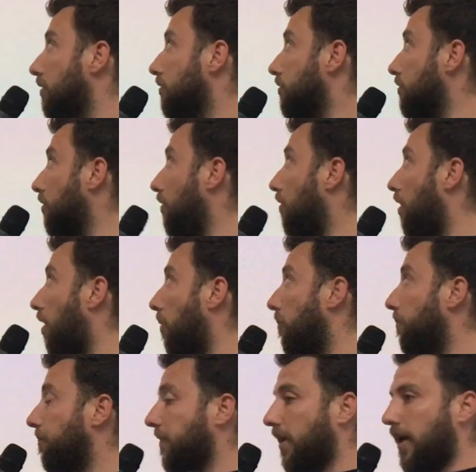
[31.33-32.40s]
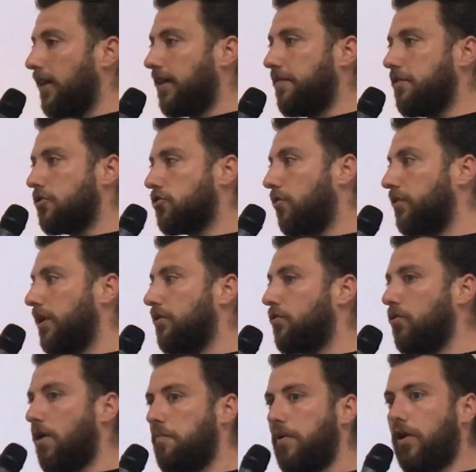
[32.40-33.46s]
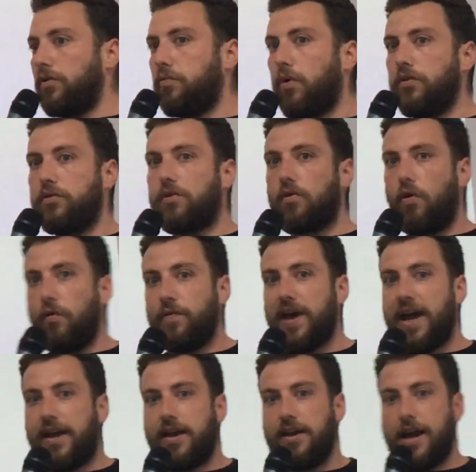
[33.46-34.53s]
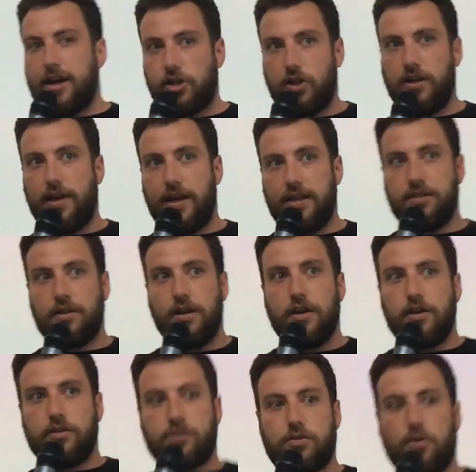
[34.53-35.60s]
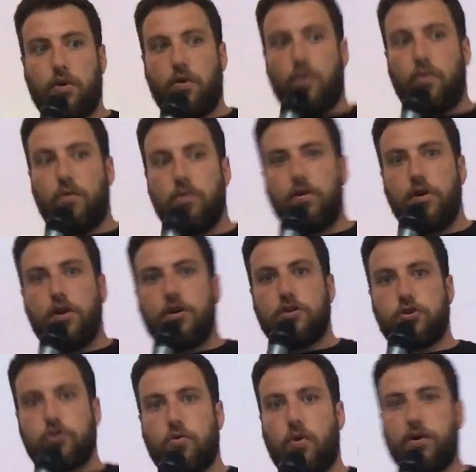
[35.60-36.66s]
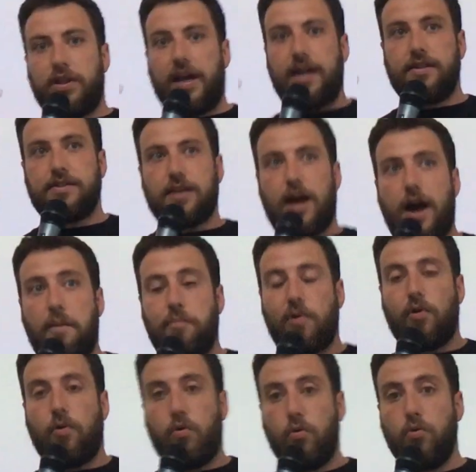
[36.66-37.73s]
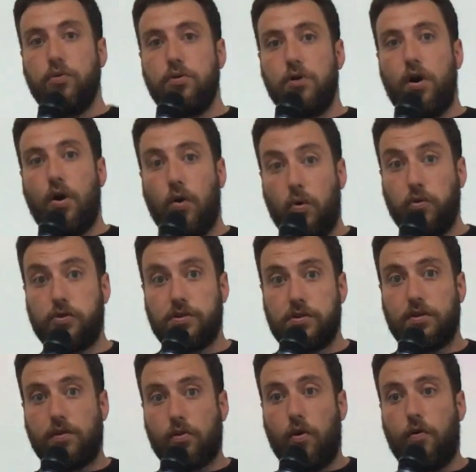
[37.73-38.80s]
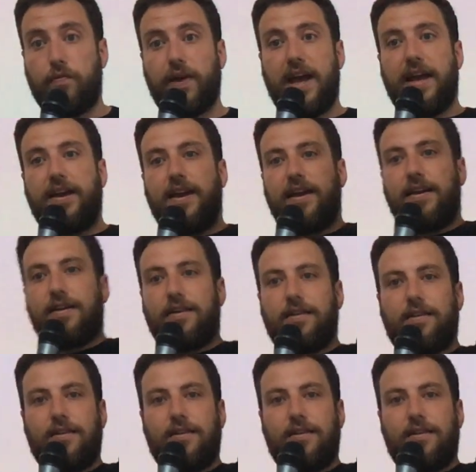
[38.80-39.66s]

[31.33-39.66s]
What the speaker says: So I'll give you a short intro about what growth hacking actually is. So short hands up, who knows growth hacking?